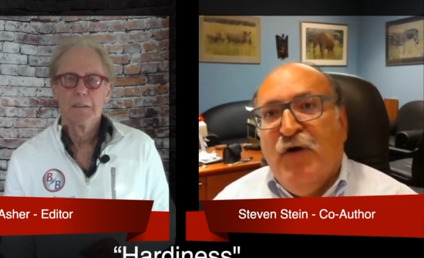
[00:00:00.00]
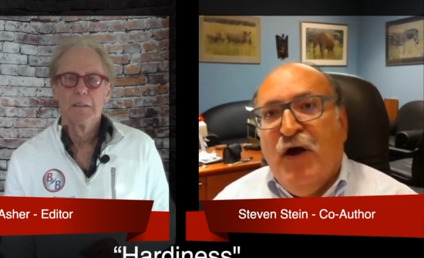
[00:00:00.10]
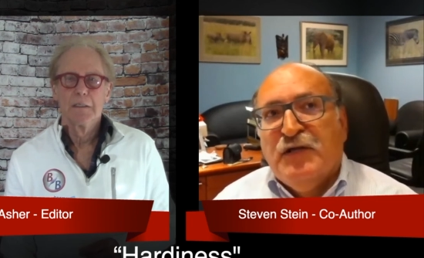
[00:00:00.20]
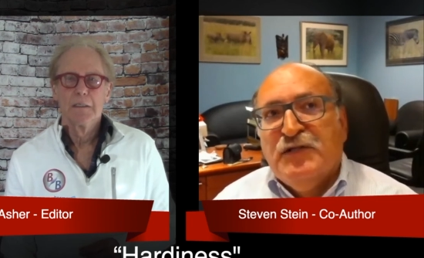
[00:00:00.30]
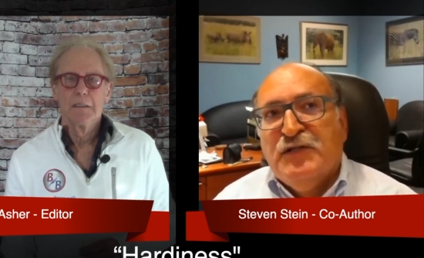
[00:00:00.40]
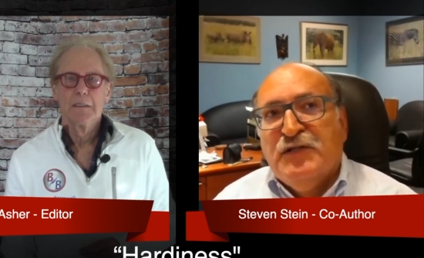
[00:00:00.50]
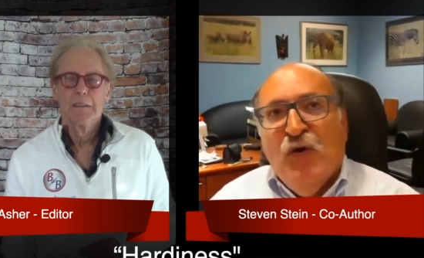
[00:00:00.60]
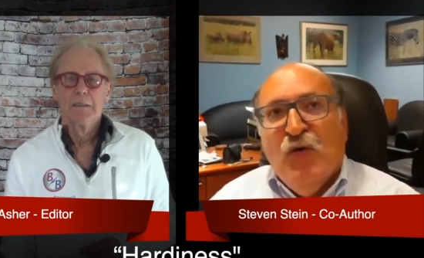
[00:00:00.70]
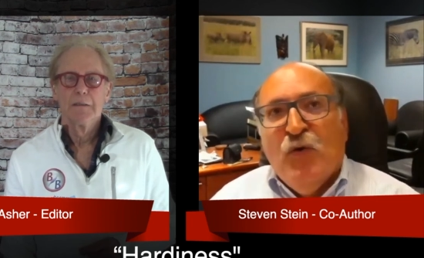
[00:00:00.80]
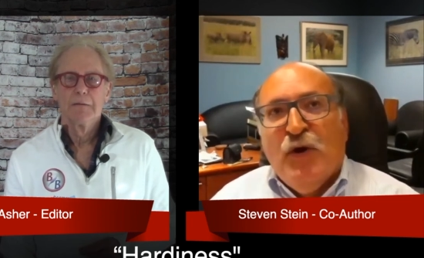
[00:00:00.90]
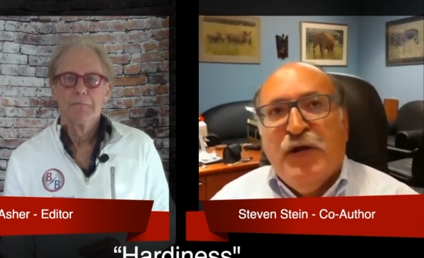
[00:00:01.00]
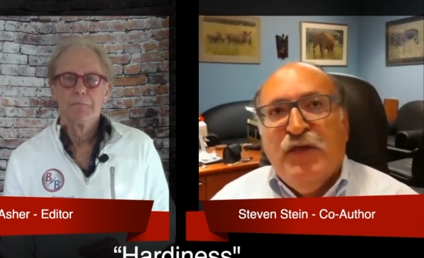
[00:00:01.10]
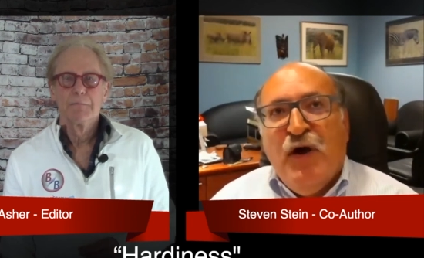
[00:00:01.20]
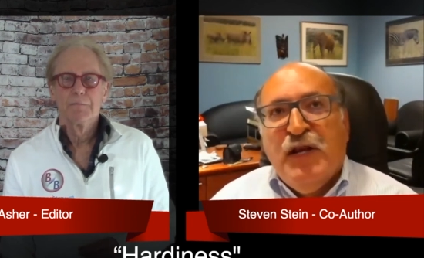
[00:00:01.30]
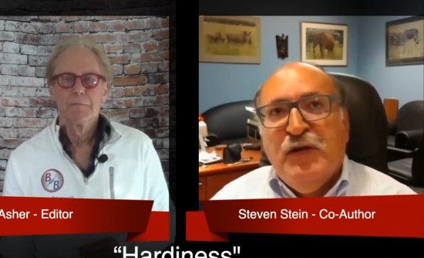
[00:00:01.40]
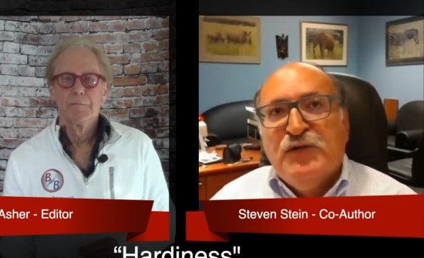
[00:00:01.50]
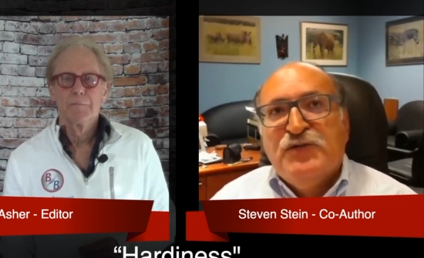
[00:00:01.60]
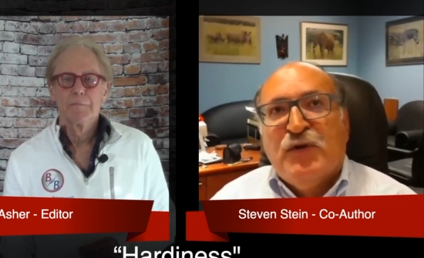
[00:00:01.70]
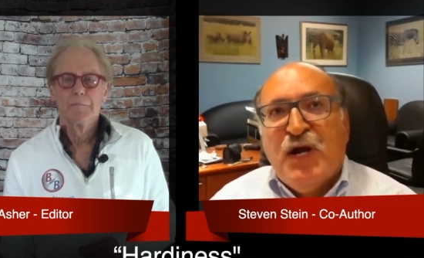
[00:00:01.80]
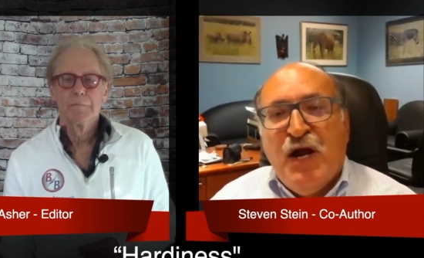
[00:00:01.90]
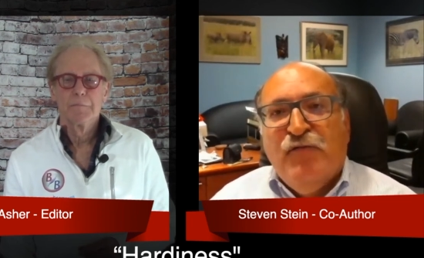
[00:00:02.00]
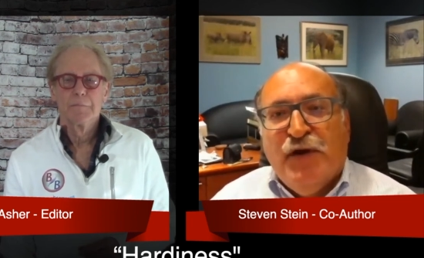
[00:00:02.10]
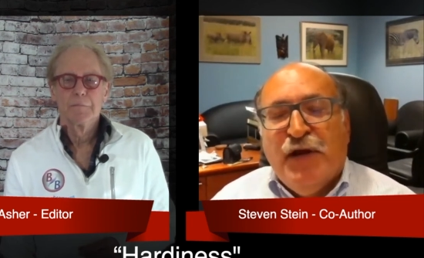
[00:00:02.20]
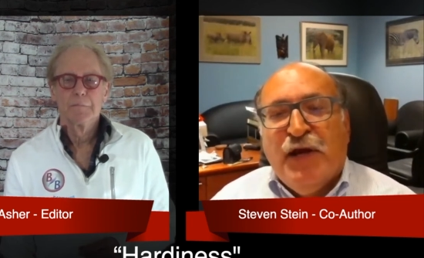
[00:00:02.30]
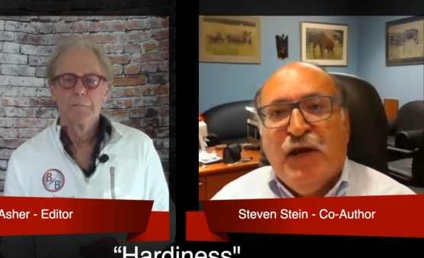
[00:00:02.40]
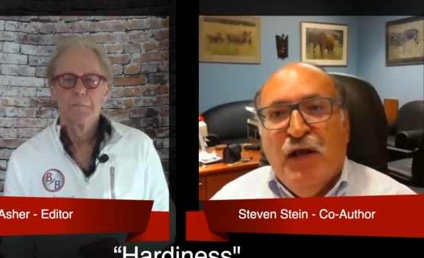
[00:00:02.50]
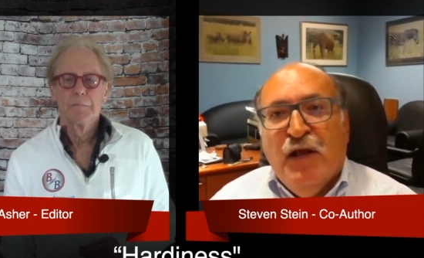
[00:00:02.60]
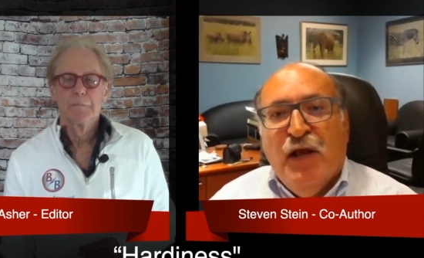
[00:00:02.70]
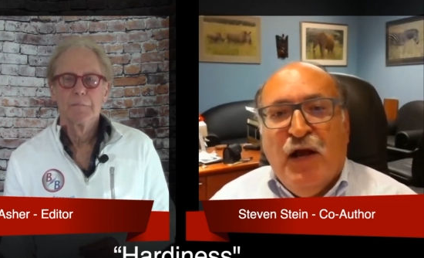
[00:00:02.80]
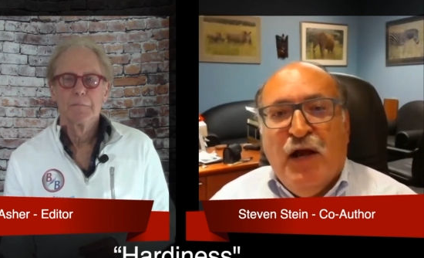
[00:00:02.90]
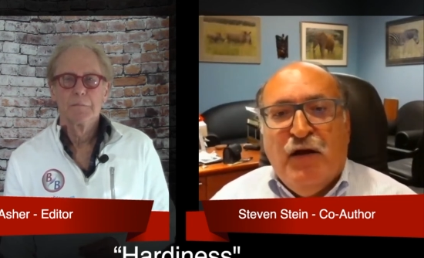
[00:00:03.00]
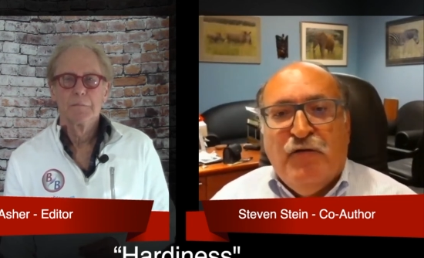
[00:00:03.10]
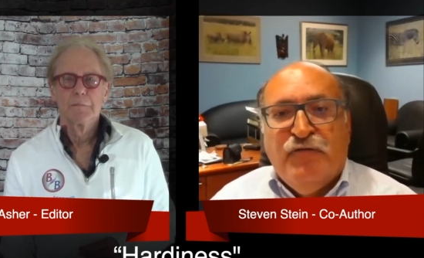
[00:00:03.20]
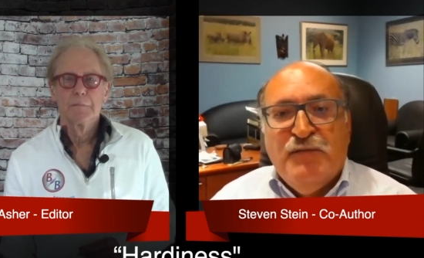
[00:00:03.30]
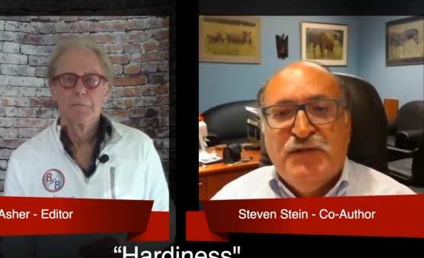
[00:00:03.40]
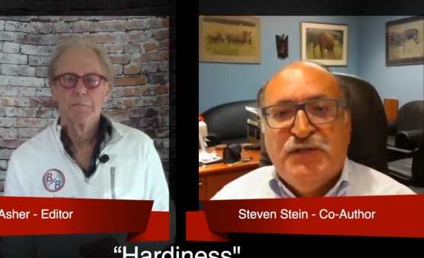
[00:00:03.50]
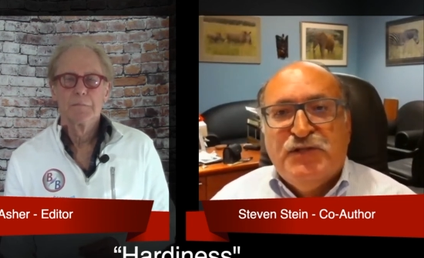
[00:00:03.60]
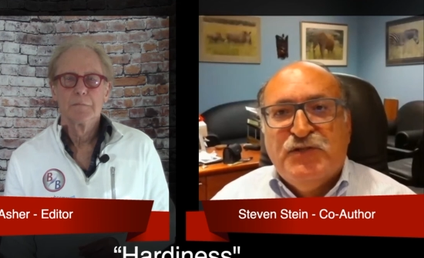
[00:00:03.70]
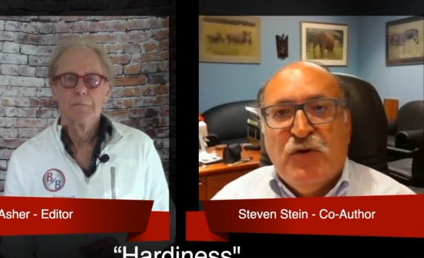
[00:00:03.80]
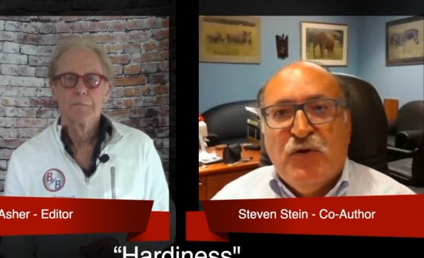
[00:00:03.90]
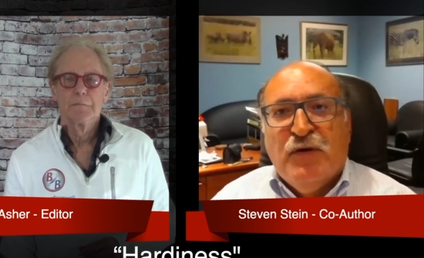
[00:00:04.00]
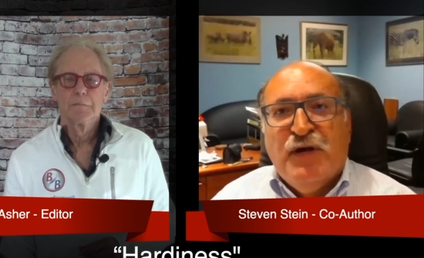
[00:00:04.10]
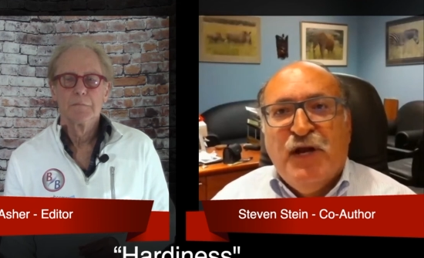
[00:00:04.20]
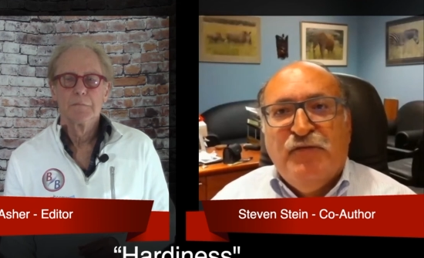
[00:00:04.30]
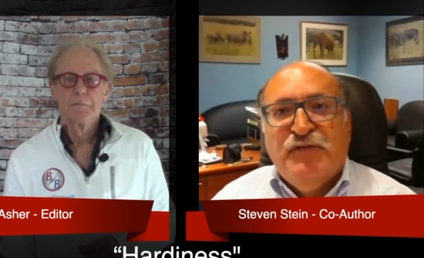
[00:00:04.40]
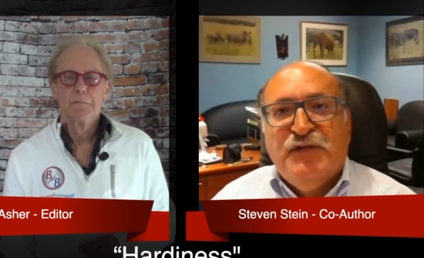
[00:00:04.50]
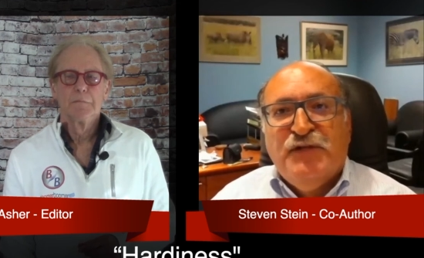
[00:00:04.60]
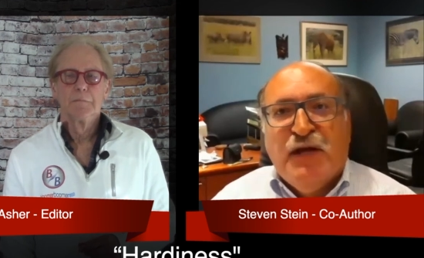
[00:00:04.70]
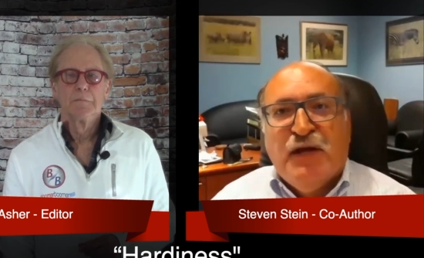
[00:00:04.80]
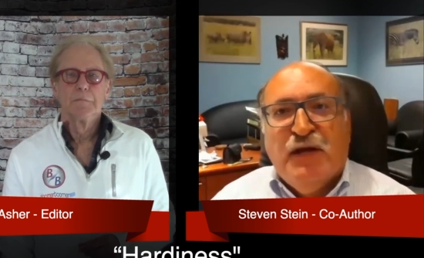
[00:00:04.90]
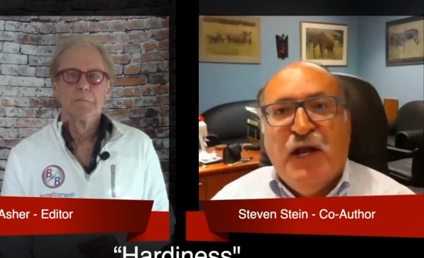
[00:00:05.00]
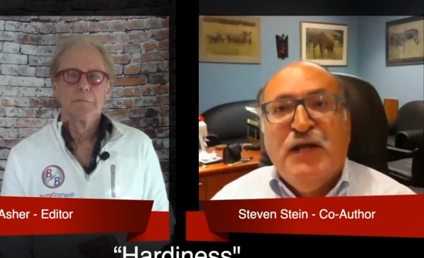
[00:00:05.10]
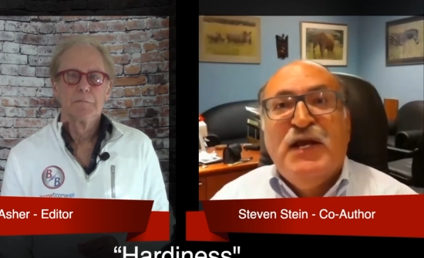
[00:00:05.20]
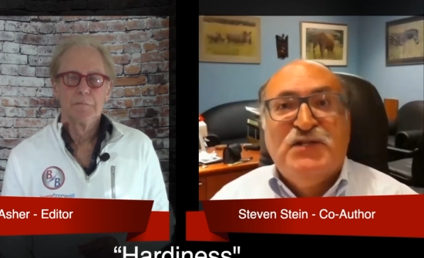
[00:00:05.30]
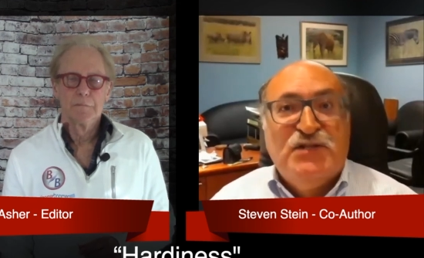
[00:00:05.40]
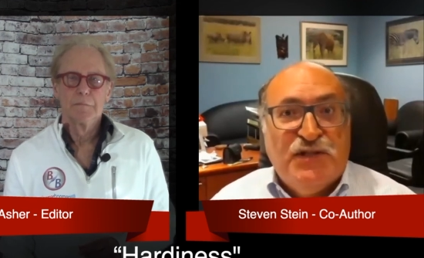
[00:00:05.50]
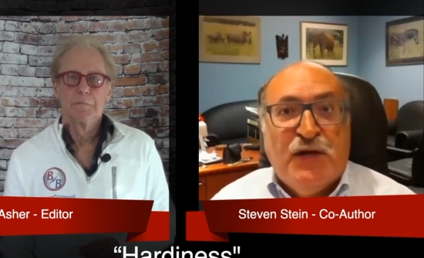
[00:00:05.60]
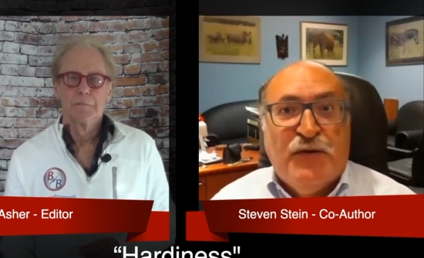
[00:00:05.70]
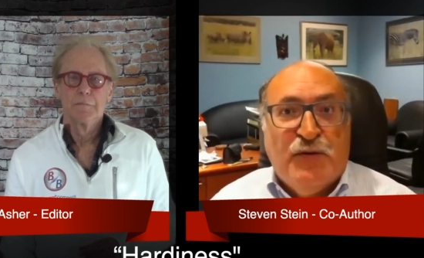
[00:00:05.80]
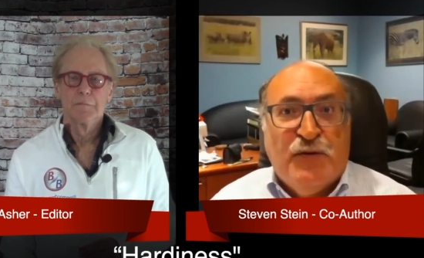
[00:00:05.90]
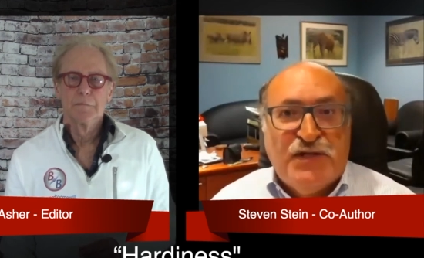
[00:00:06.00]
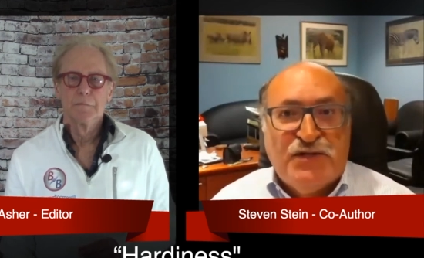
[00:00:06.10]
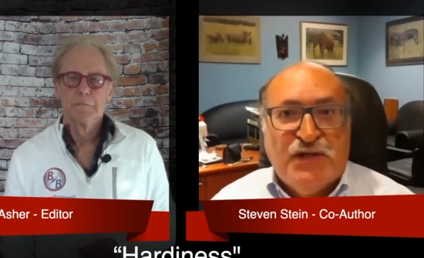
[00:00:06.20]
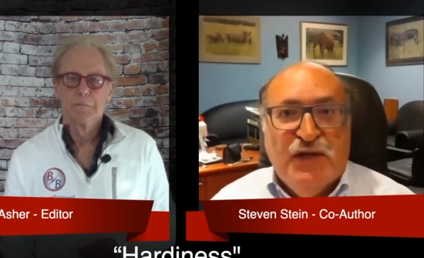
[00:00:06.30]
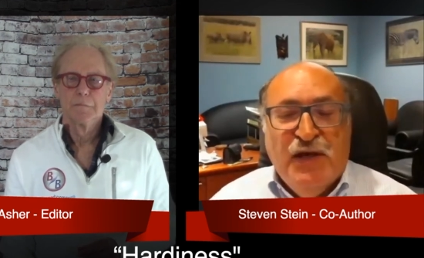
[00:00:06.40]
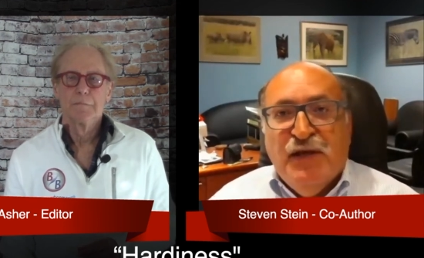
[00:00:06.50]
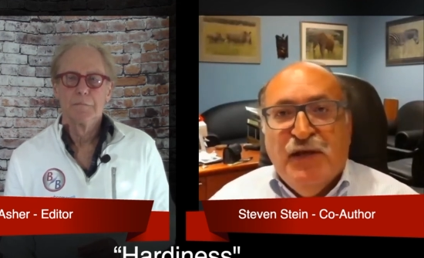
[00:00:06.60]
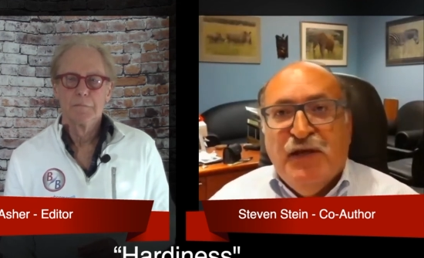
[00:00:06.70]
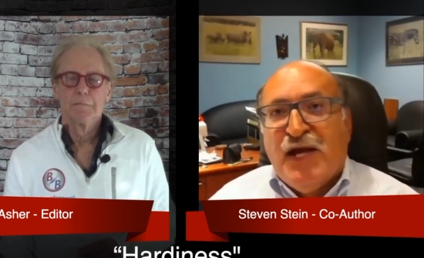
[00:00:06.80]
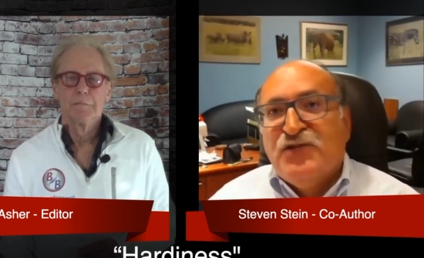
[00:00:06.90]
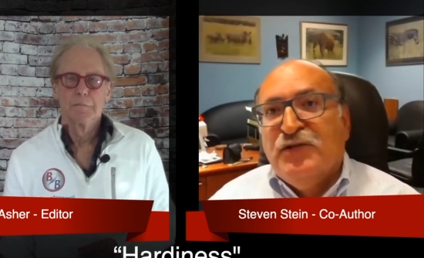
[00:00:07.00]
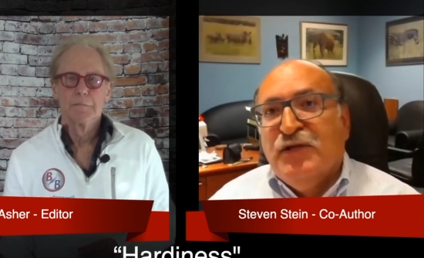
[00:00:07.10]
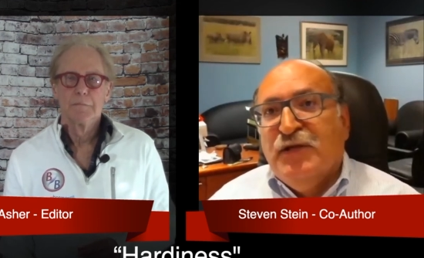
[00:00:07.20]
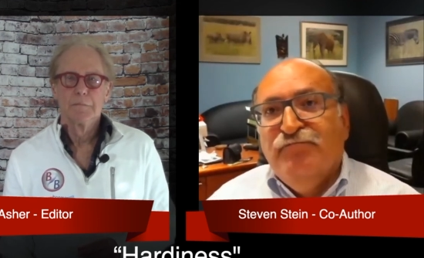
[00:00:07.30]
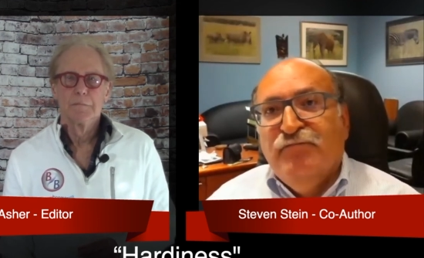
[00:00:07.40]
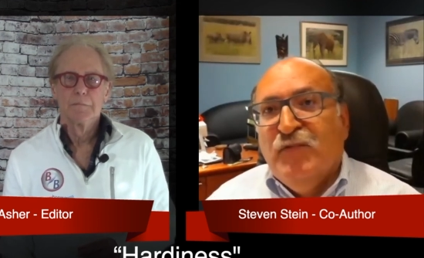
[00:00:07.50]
Speaker 1: Fox, where he thought he was recovering from his disorder enough to take an unnecessary risk. He actually